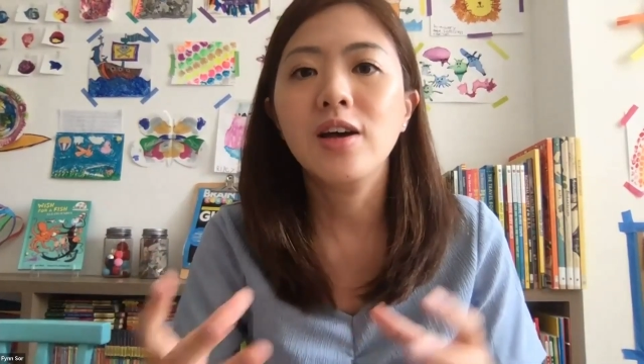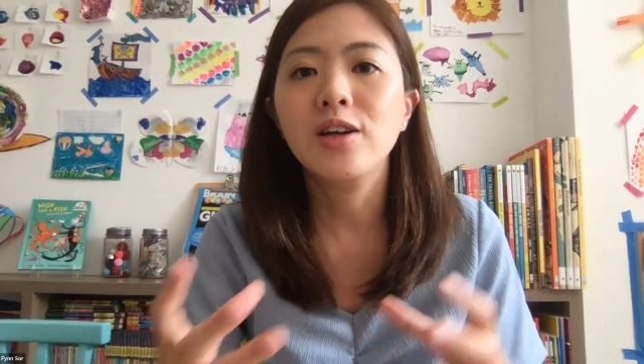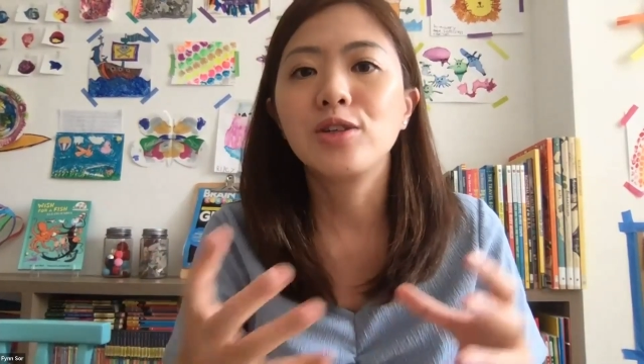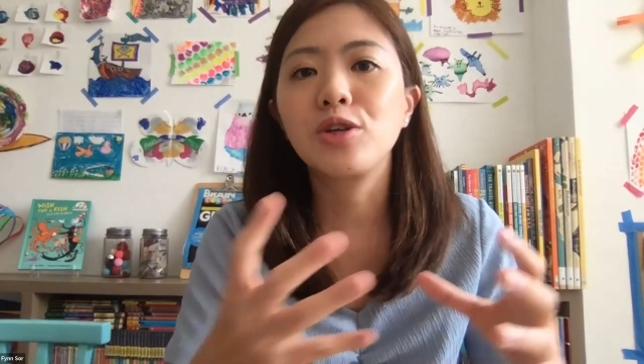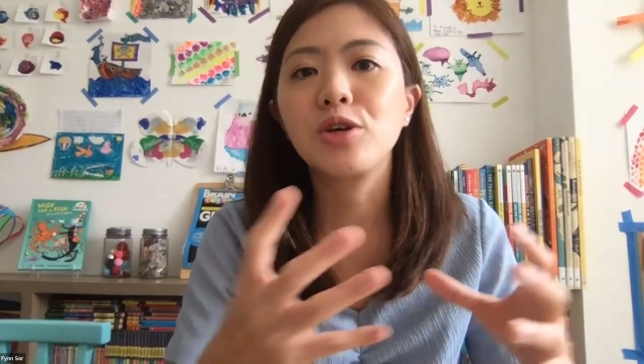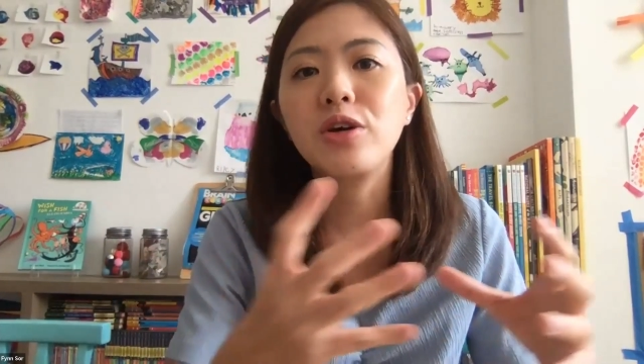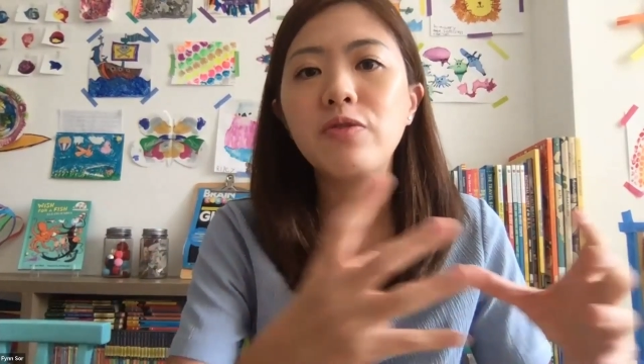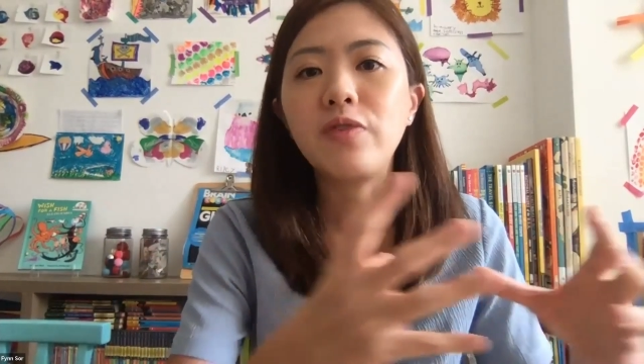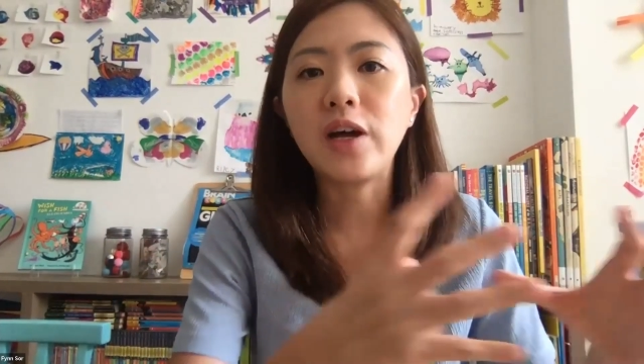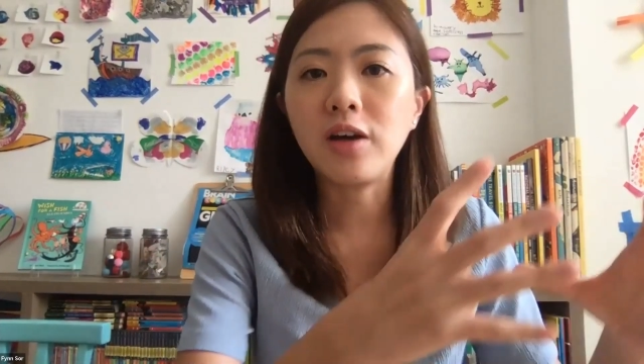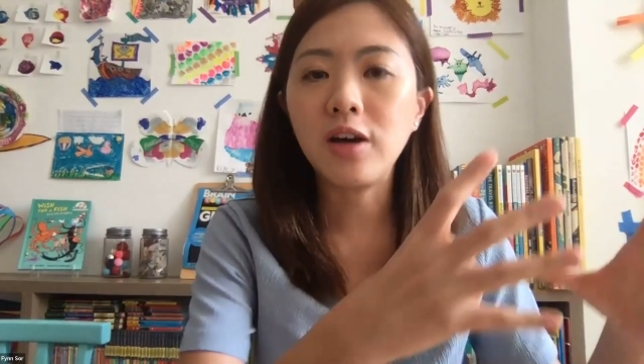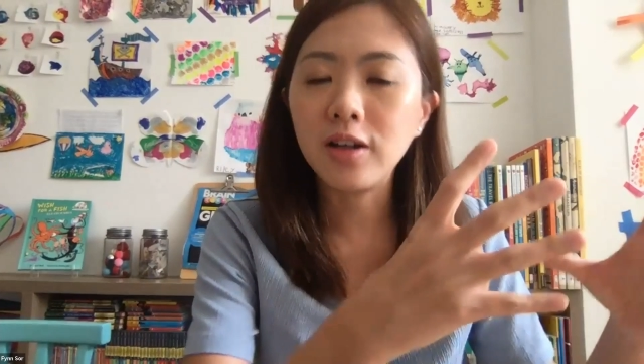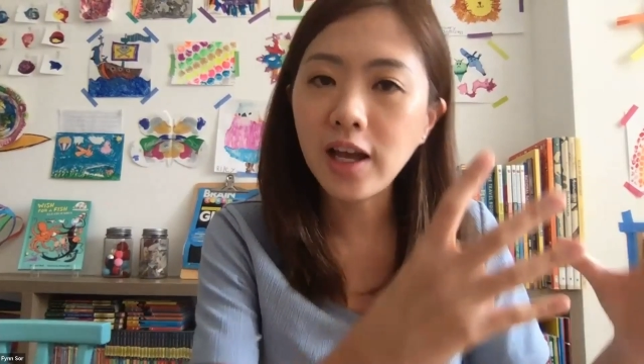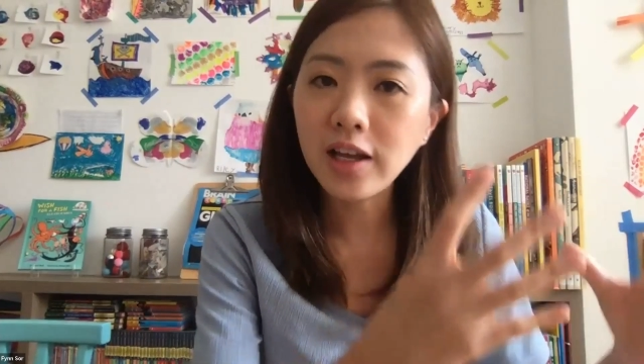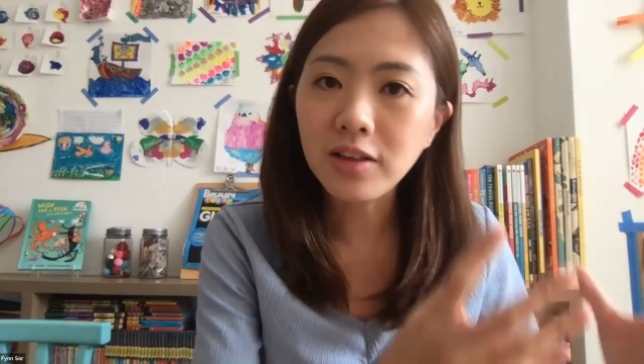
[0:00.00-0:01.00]
So if I
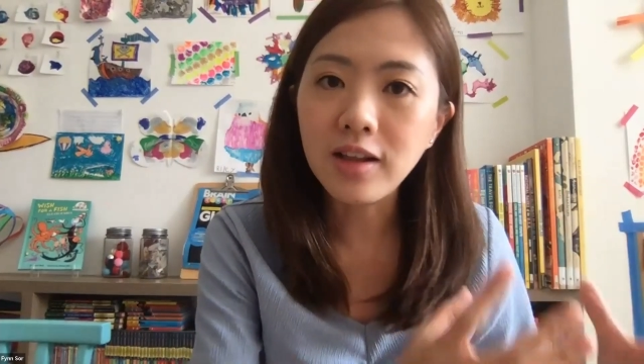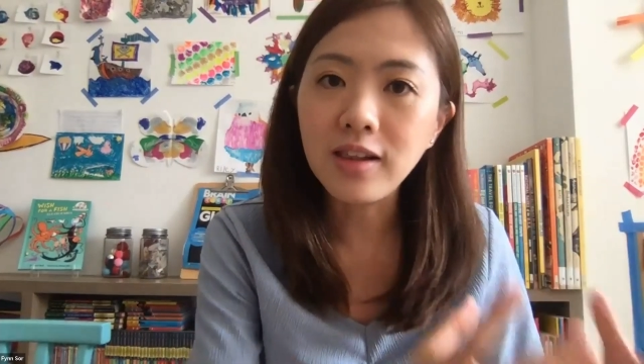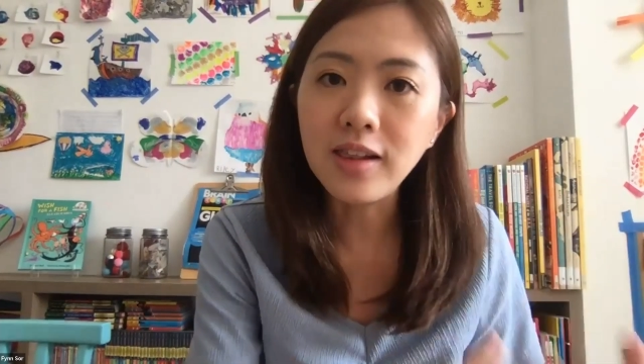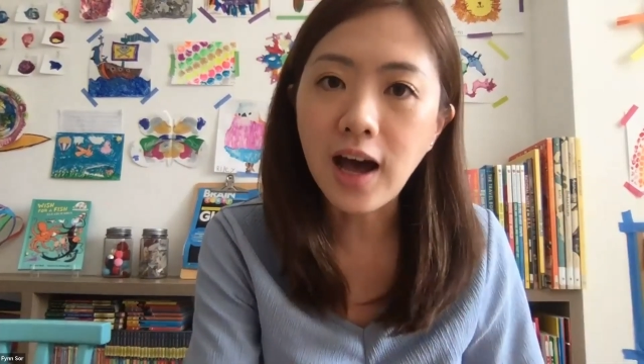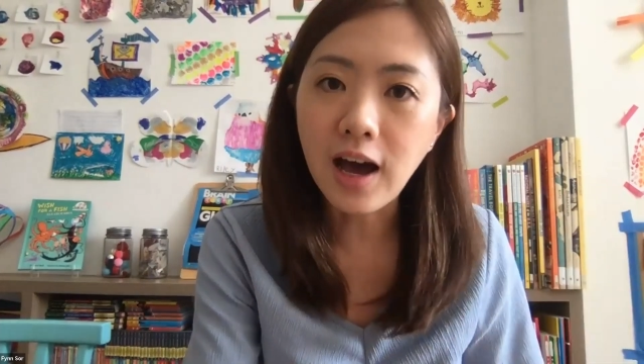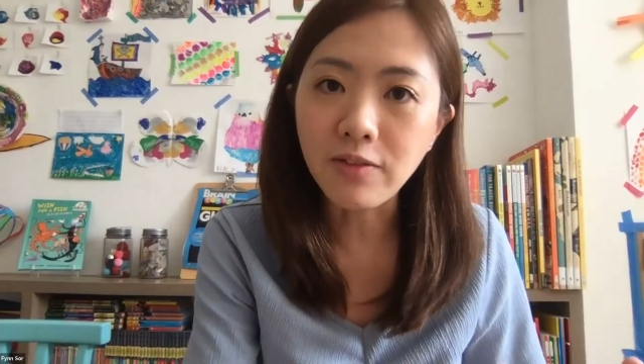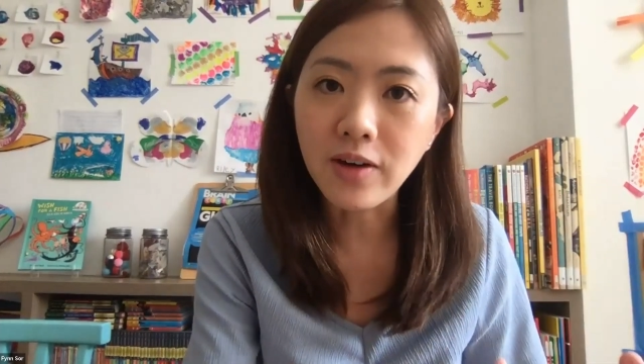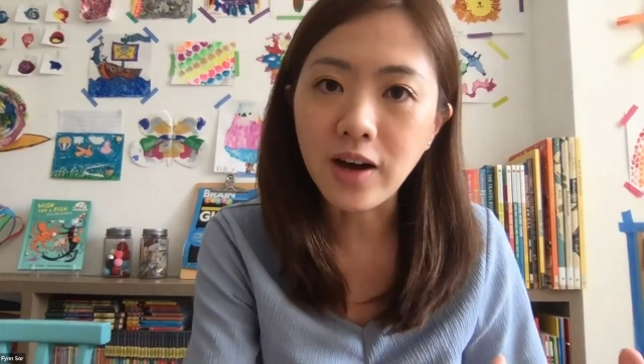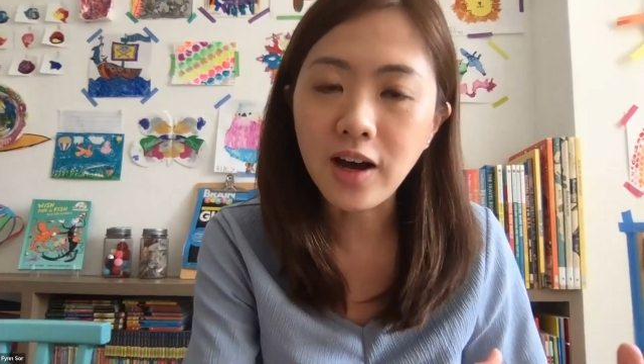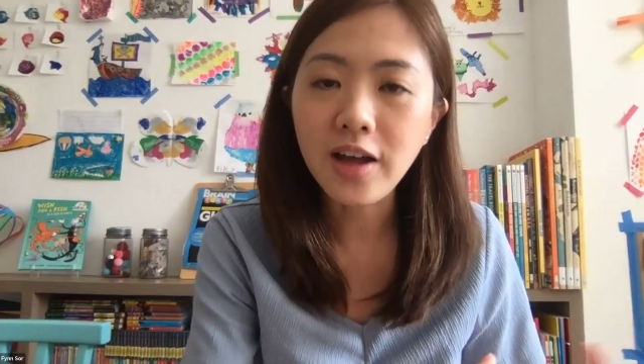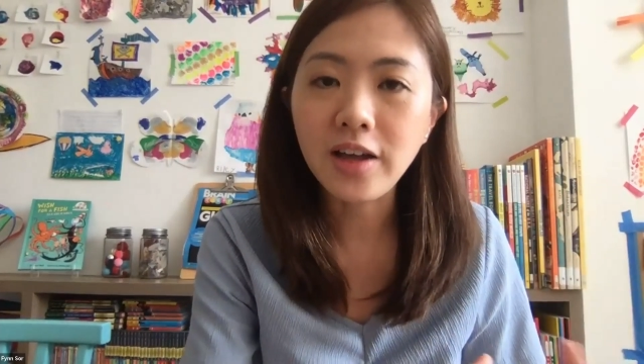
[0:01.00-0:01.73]
collect the lava,